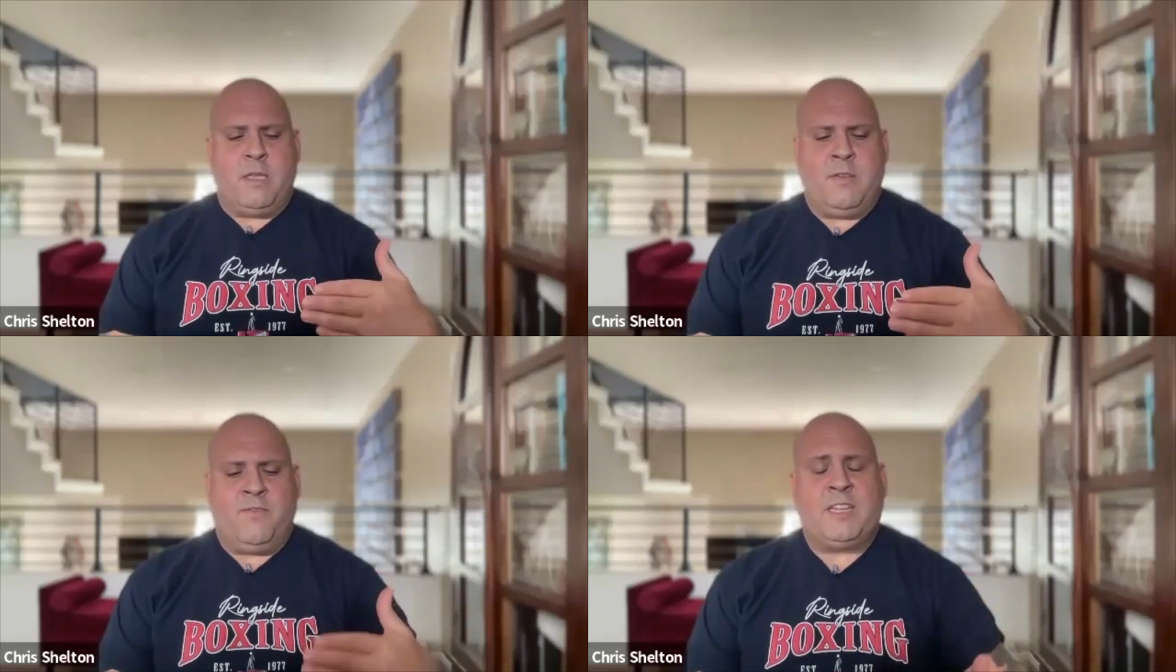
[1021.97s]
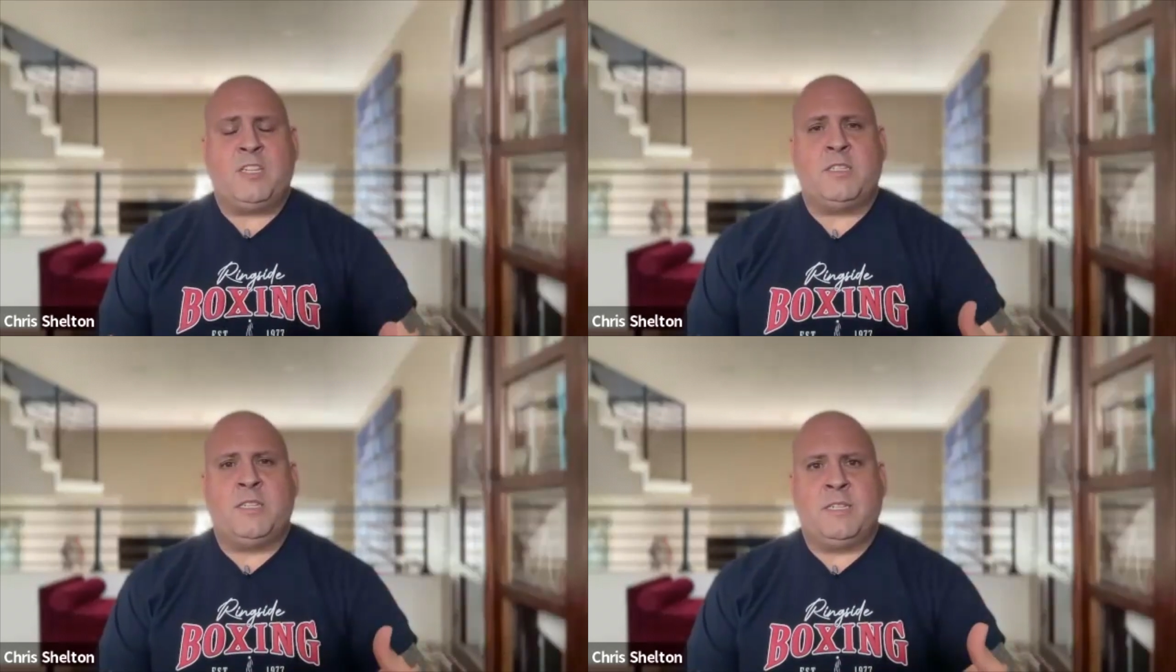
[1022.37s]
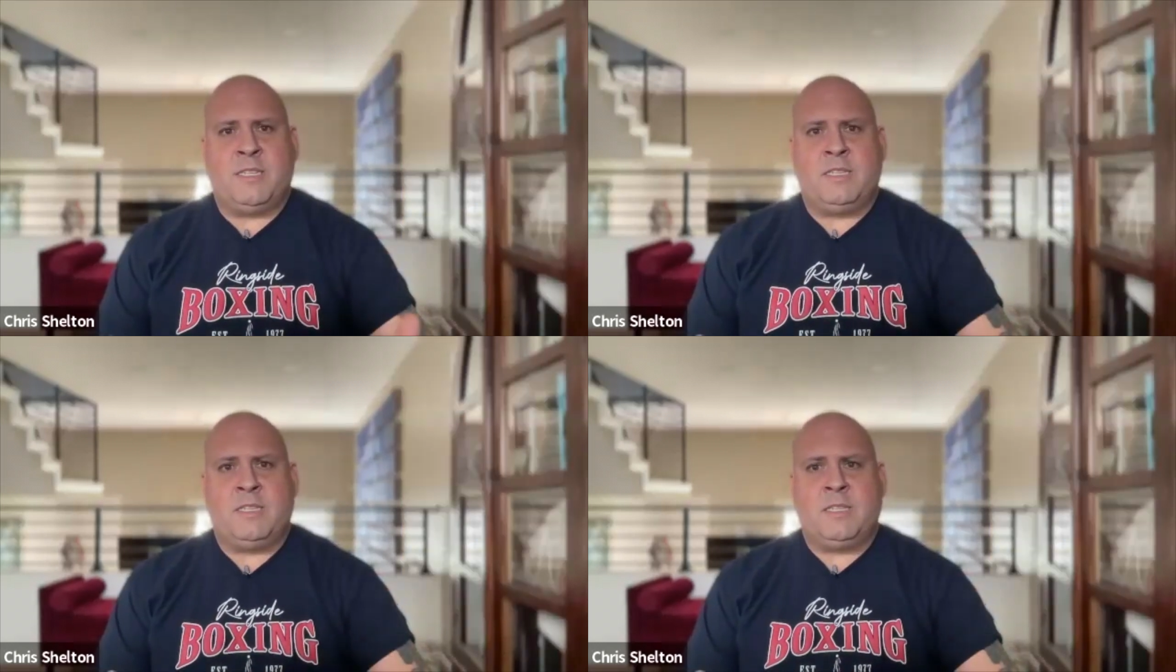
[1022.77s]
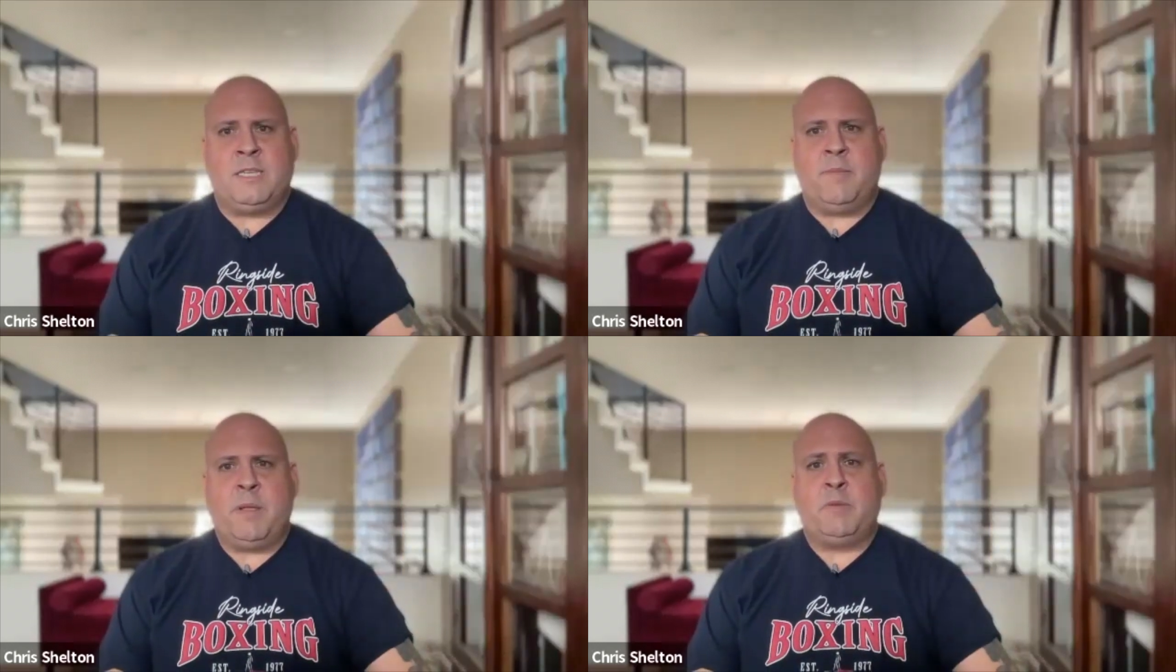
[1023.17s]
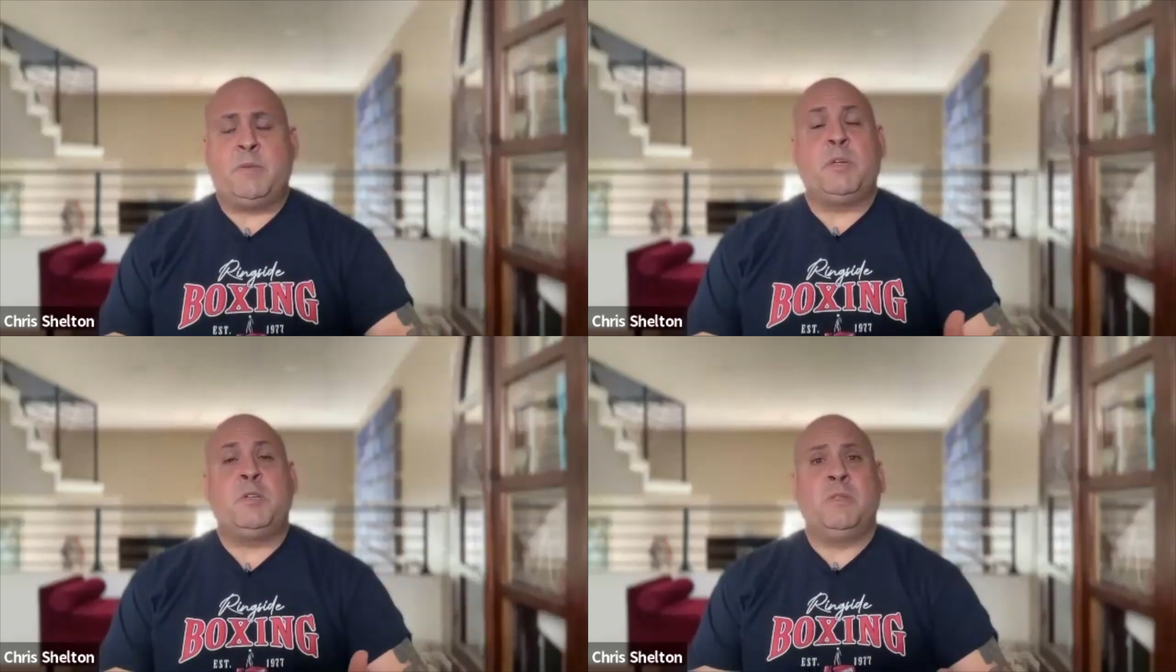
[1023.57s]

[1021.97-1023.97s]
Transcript: infectious diseases that come up, especially